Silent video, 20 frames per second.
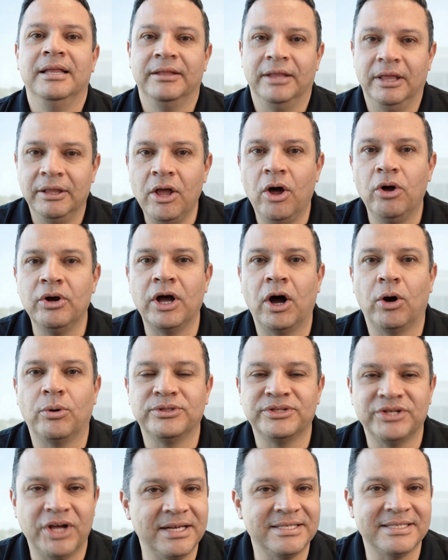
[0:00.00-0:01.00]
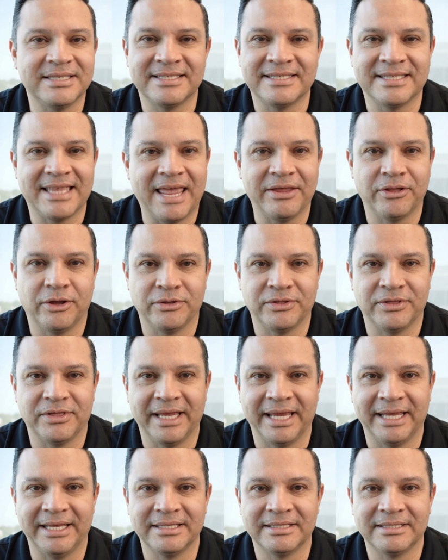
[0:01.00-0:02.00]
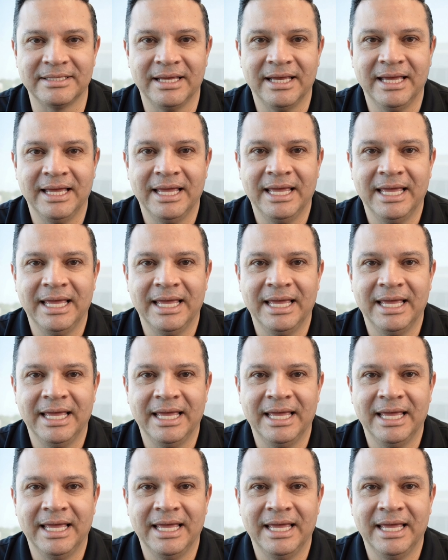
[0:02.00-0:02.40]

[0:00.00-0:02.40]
The logo doesn't say those things.